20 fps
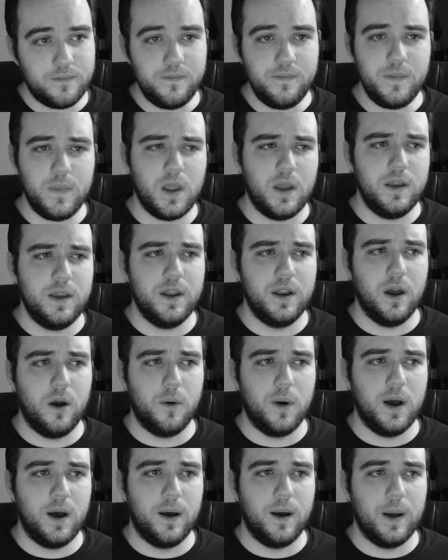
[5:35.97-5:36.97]
you know,
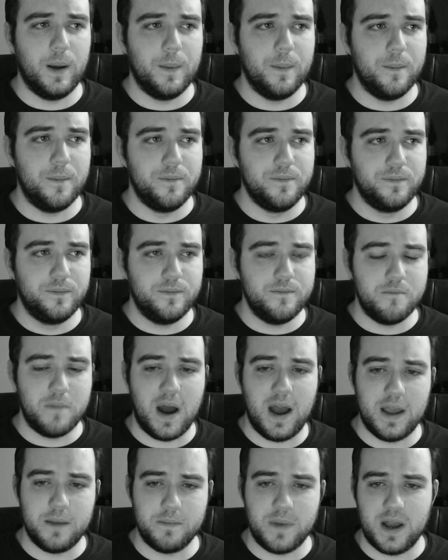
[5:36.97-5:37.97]
um,
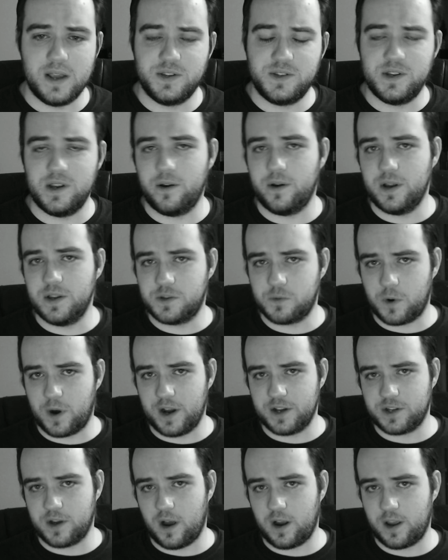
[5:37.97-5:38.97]
my my series where I
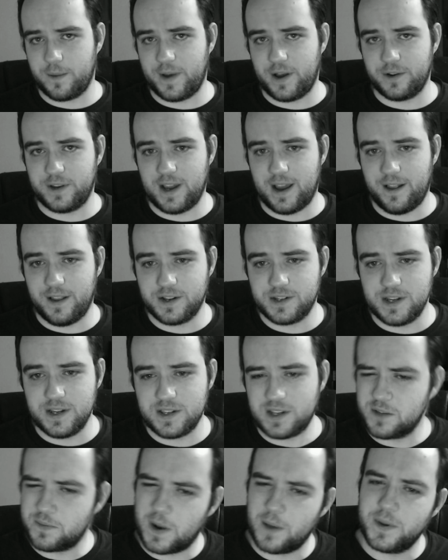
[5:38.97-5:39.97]
talk about galaxies,
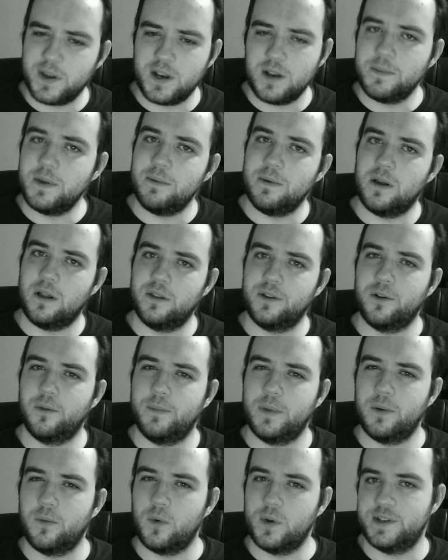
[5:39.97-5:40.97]
that's probably going to be a little
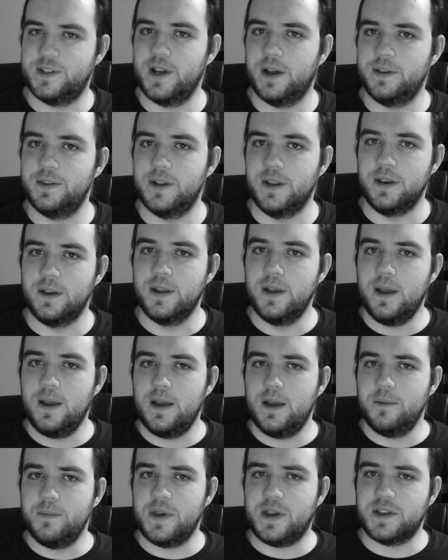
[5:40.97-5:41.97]
bit redundant
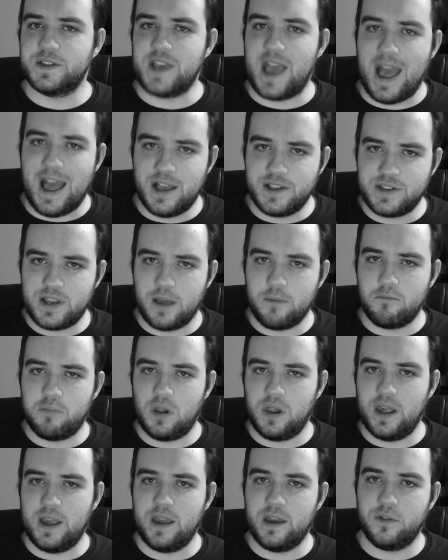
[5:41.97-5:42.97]
because as I'm
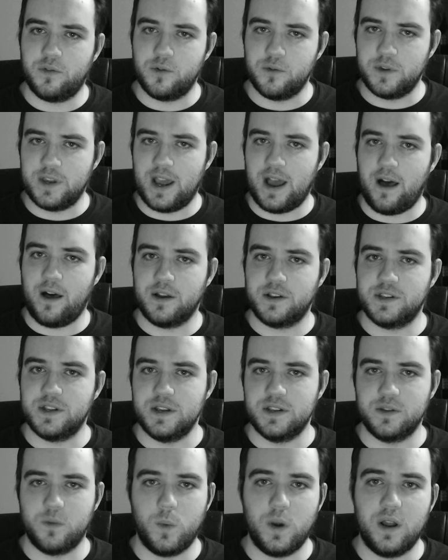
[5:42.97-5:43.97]
playing through galaxies
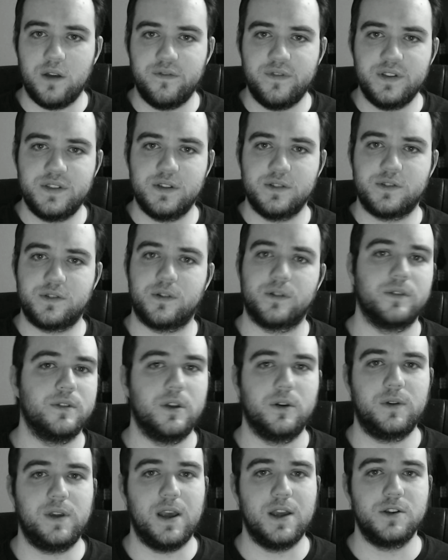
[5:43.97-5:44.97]
and when I visit certain
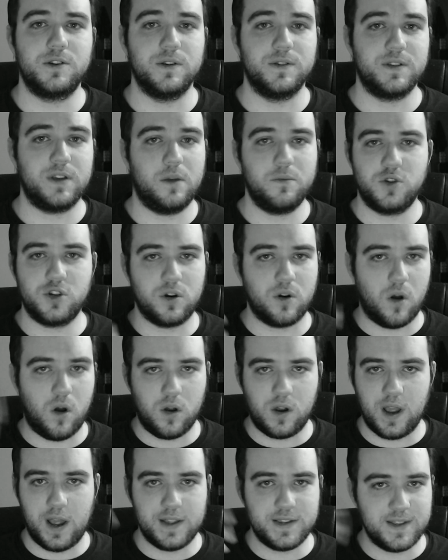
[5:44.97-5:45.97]
locations, I'm sure all
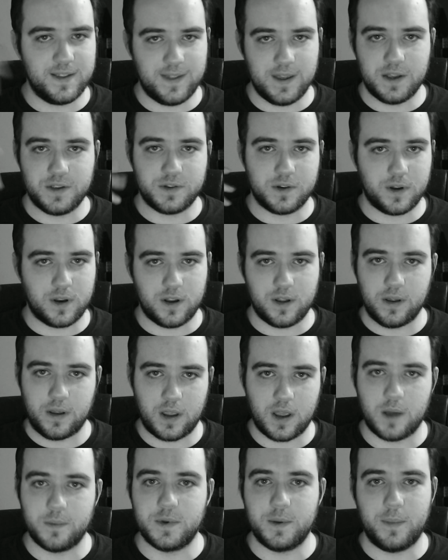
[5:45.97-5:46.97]
kinds of things are going to
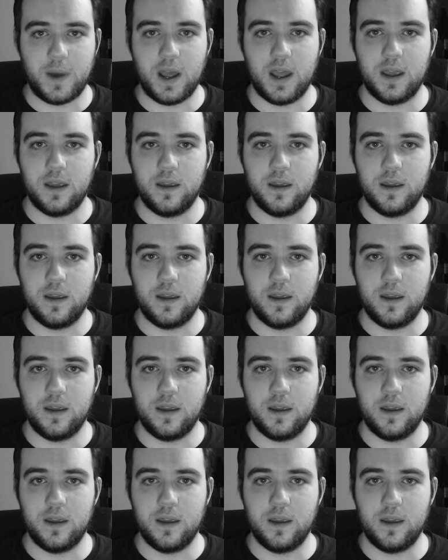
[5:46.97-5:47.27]
come to my